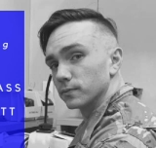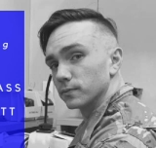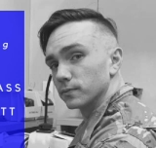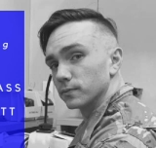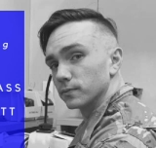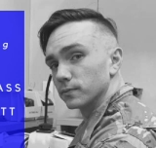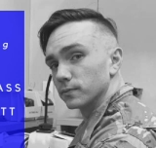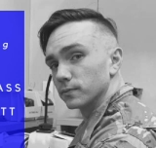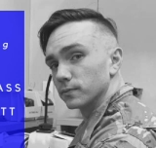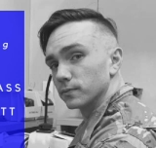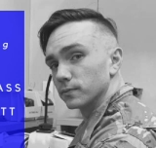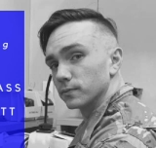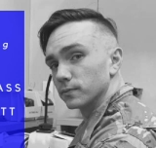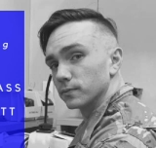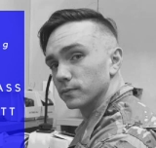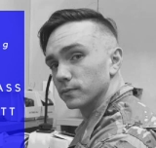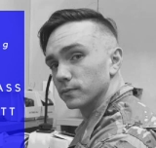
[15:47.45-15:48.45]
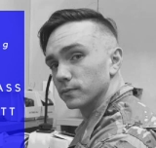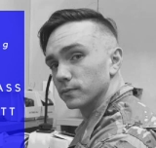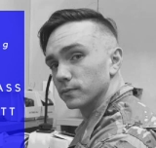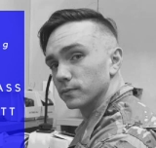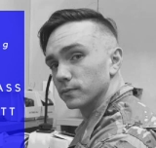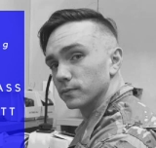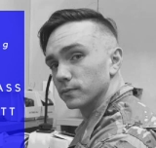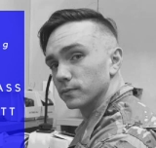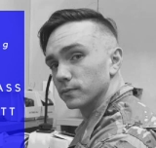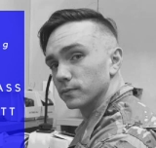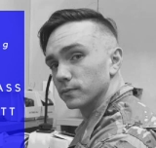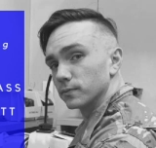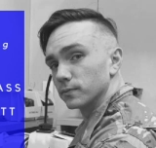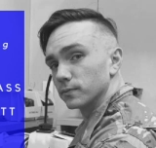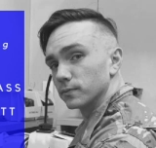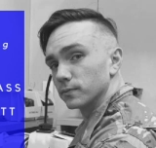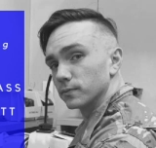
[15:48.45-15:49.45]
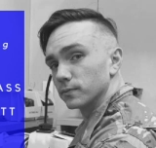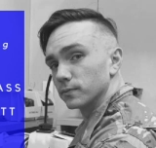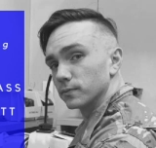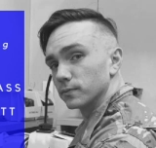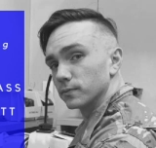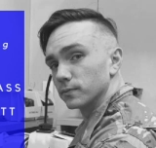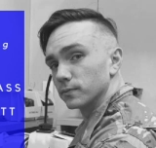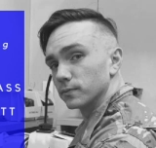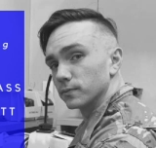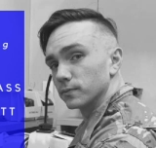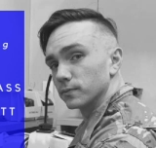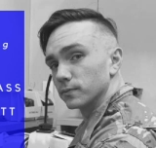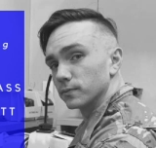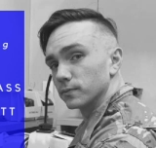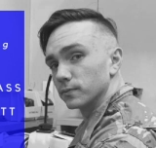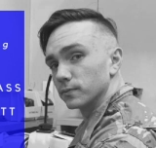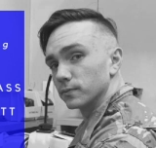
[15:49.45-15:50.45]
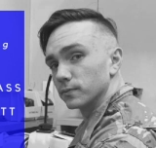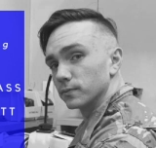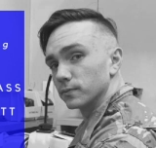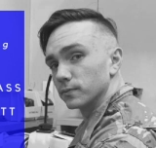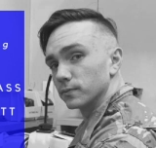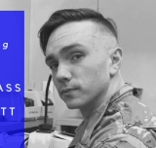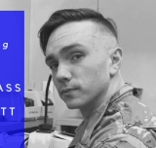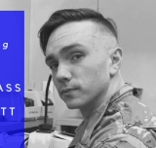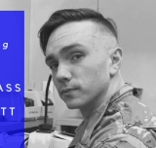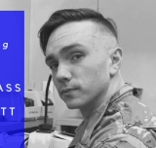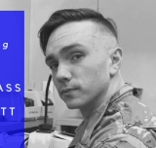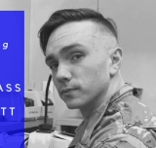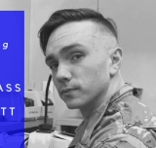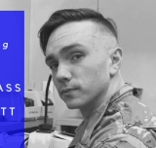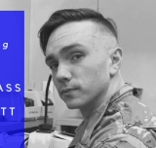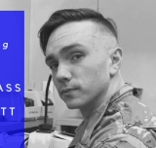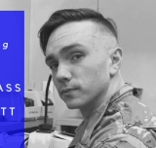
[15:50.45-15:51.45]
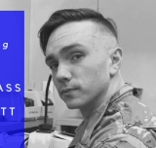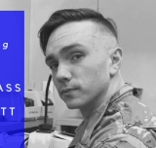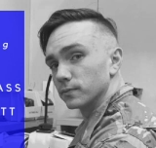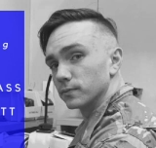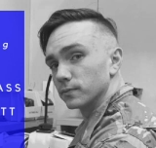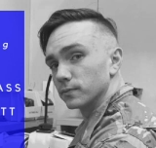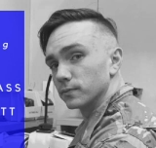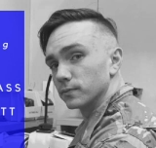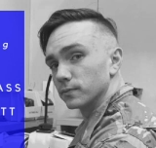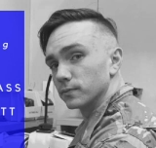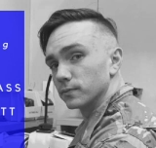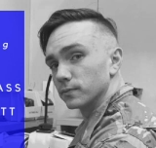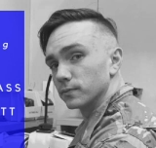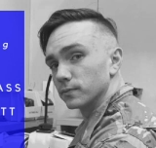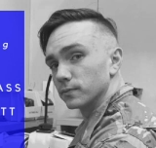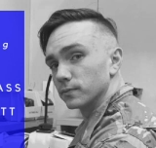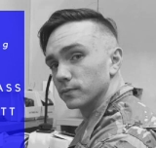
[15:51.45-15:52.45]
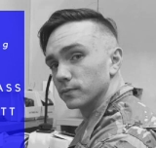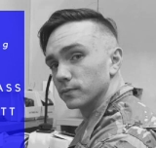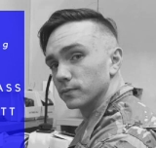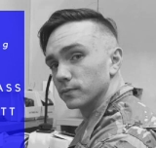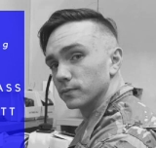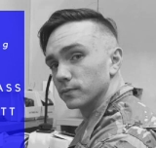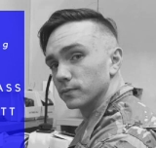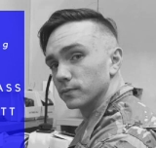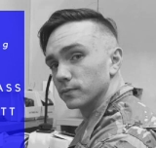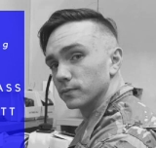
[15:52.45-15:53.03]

This is a still picture; no speech is visible.